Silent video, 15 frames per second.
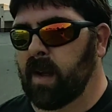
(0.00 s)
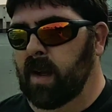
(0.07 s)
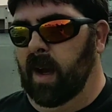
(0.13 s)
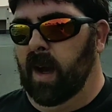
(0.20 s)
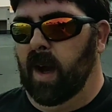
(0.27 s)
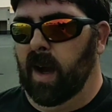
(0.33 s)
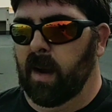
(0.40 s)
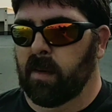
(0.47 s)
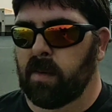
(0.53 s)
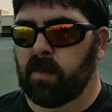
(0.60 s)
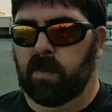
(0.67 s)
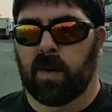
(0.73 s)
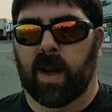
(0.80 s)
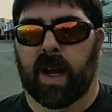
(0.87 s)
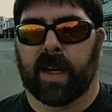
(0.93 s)
Uh,
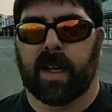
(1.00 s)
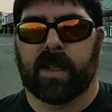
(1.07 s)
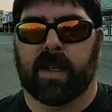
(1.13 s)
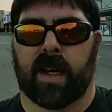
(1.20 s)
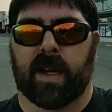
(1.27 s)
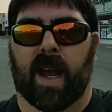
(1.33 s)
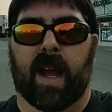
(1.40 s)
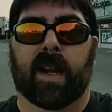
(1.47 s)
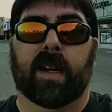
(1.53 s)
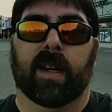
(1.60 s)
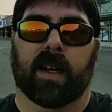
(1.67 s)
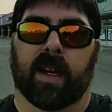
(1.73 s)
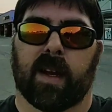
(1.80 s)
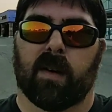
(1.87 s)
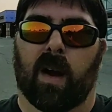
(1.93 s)
when I get done
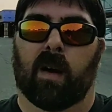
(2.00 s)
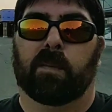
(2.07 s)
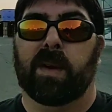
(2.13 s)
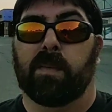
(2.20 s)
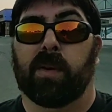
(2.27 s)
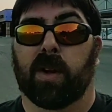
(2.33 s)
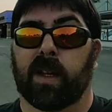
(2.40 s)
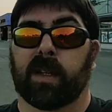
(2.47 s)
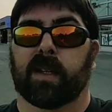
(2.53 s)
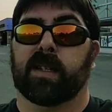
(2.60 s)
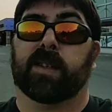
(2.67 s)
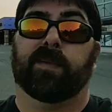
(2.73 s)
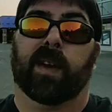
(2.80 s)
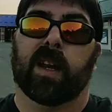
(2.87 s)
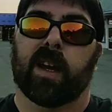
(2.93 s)
editing here, I'll be putting
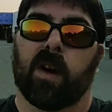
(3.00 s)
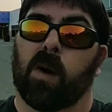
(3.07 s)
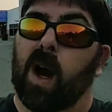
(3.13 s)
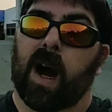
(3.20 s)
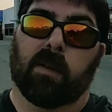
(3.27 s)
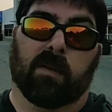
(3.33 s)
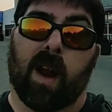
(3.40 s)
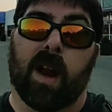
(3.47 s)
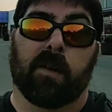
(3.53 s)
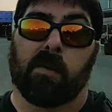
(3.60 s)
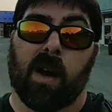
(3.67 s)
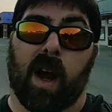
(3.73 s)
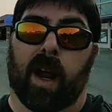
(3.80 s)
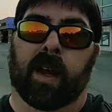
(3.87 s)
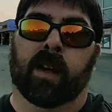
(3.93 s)
this video out right
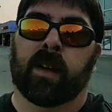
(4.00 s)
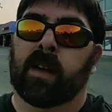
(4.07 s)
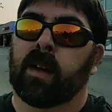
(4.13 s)
away.